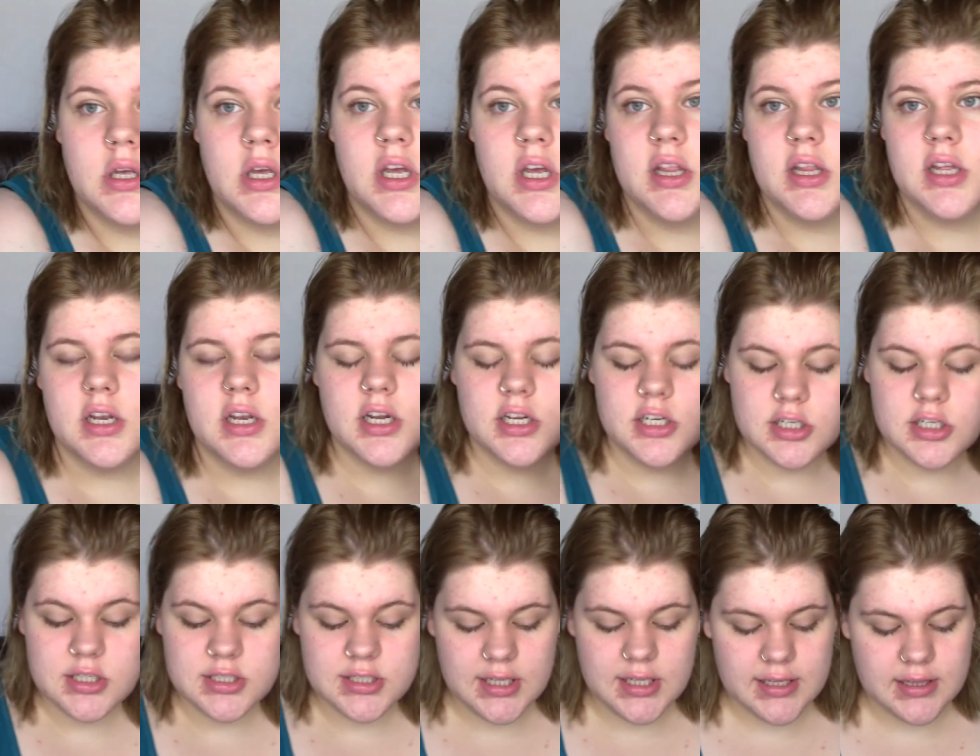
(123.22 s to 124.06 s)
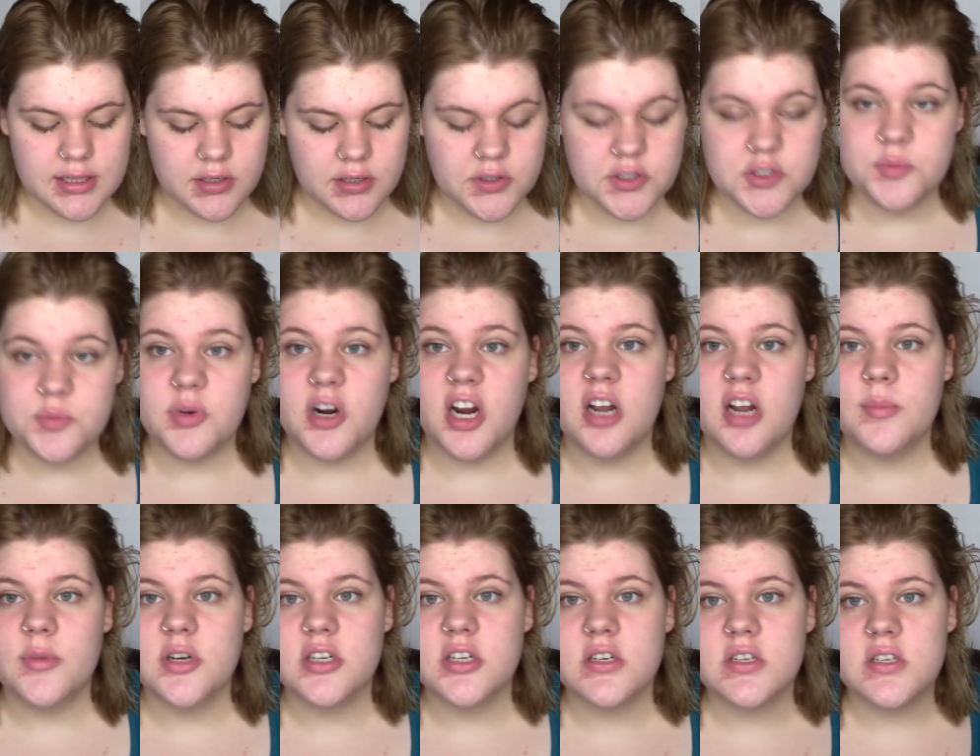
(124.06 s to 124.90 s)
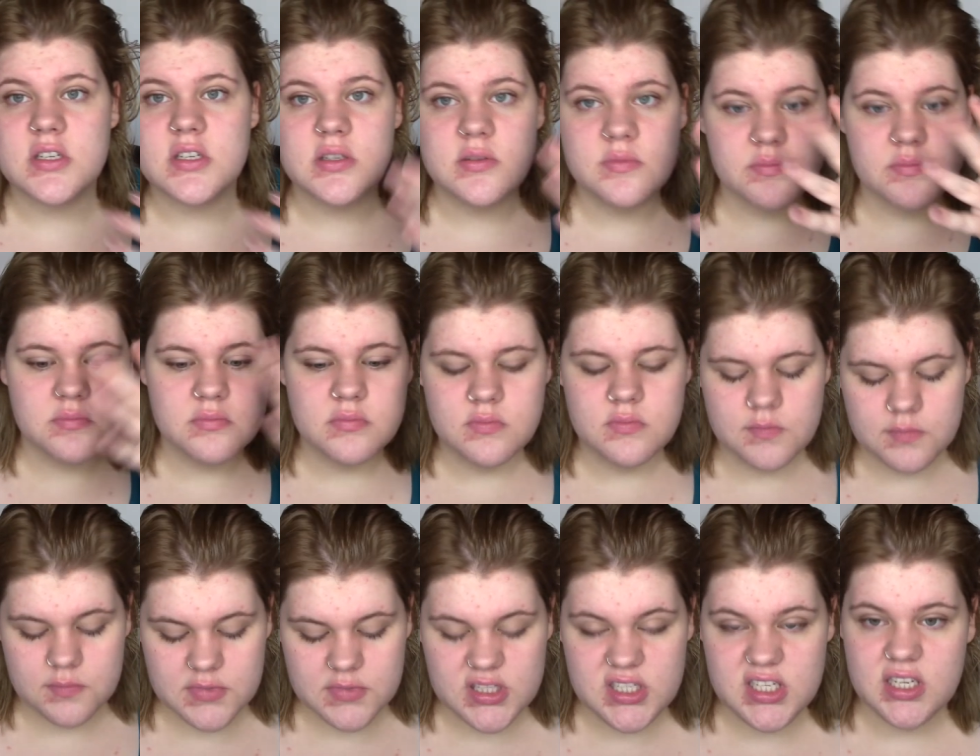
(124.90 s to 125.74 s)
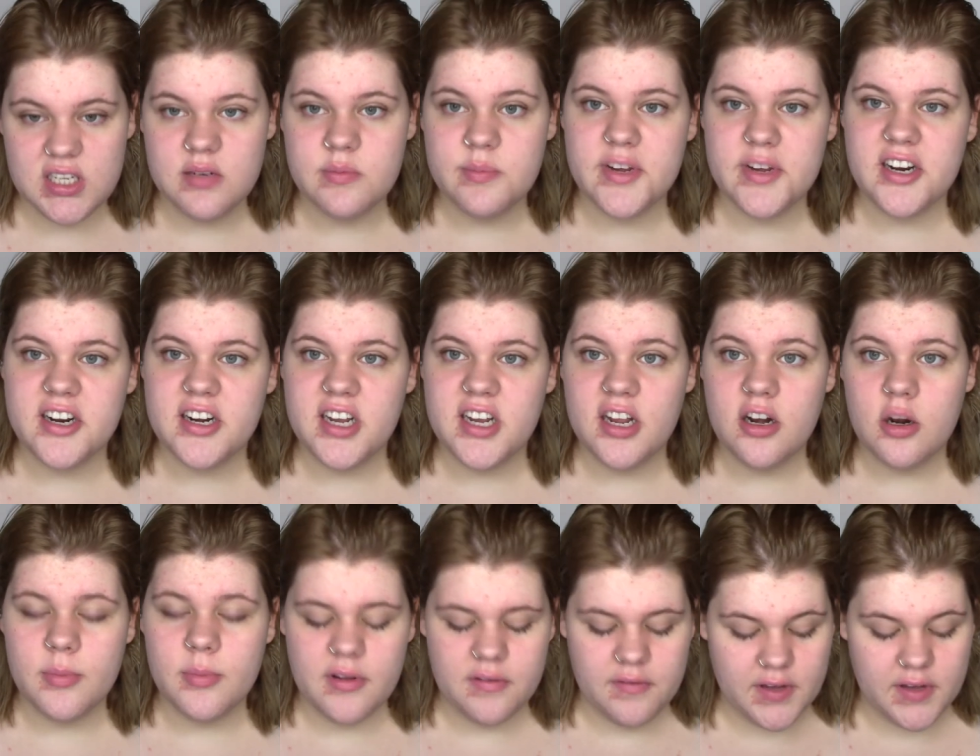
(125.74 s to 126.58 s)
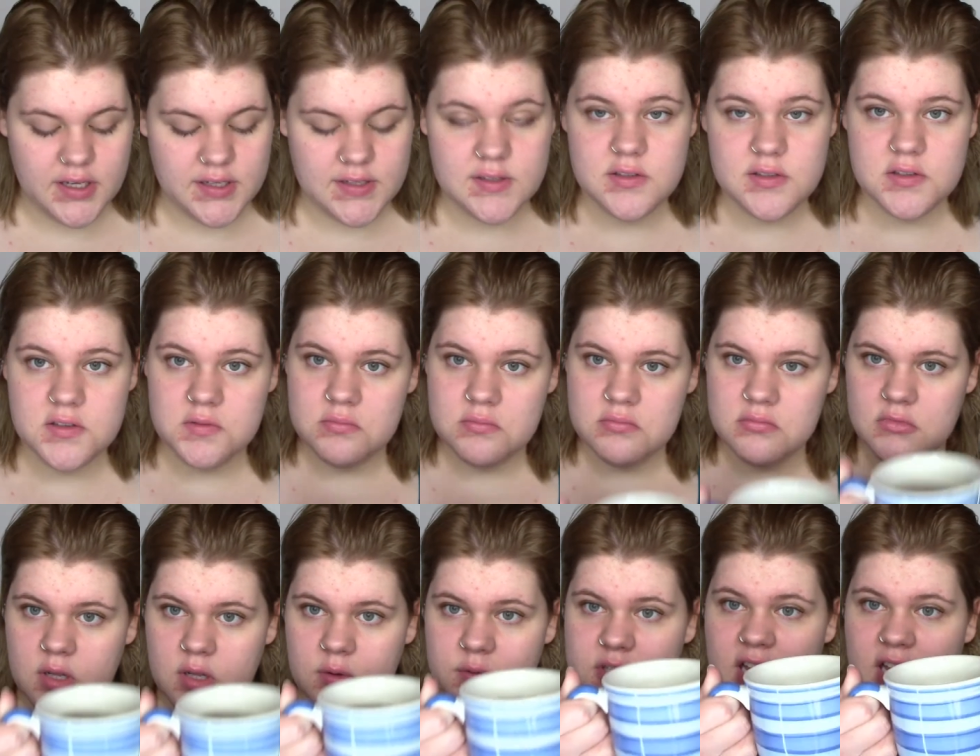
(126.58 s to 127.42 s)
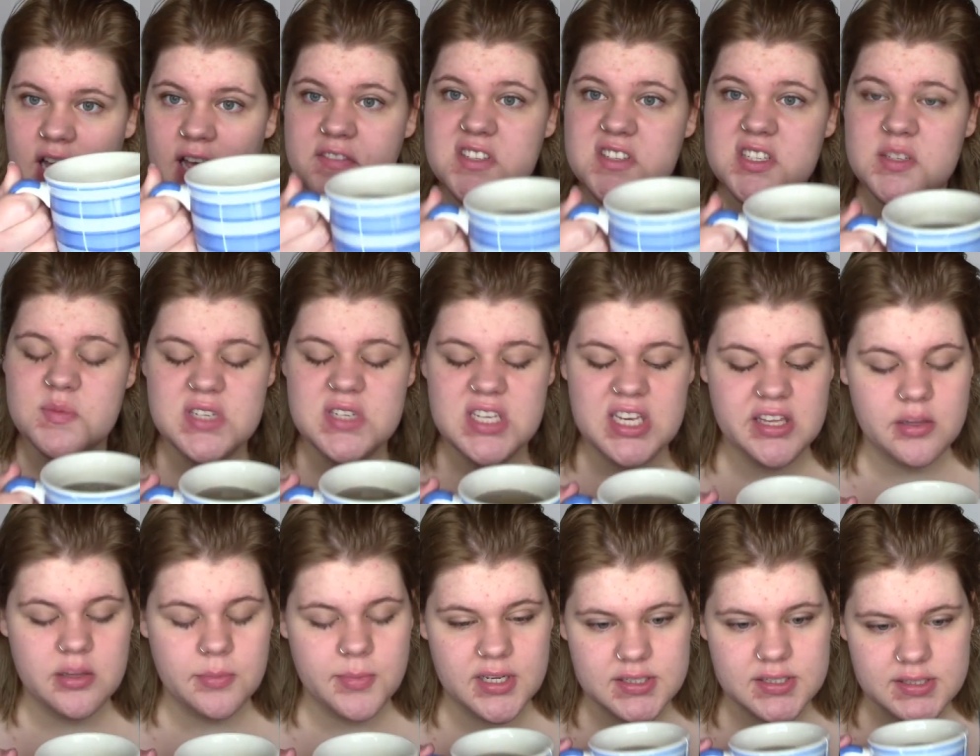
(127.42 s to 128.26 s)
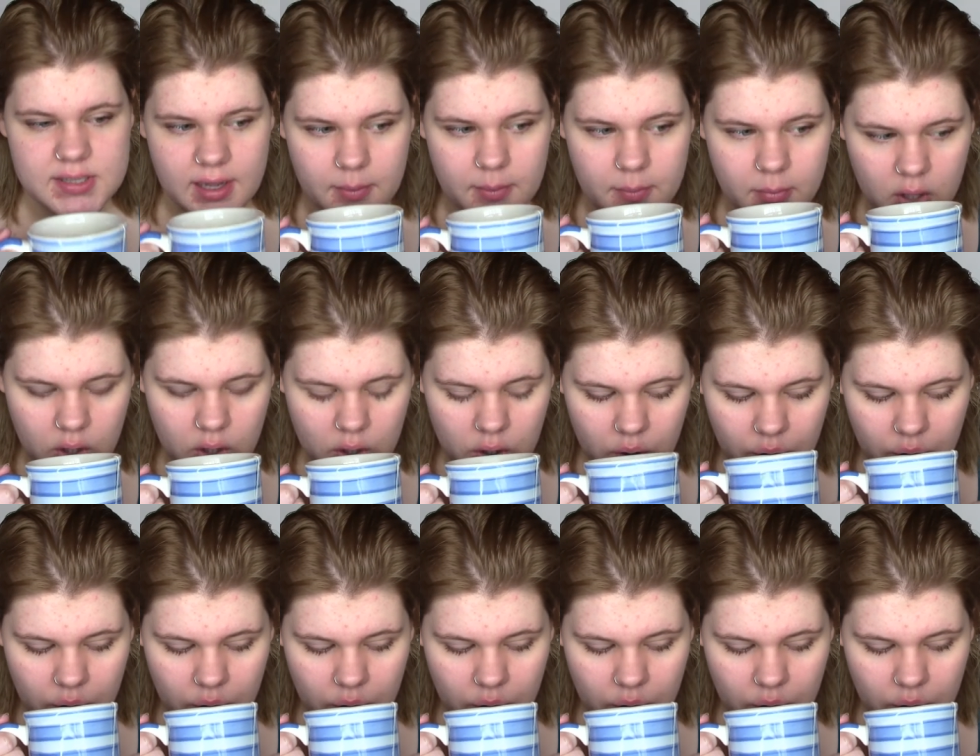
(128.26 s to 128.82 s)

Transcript: And then I just let those primers sit and marinate on my face. I'll have some tea in the meantime.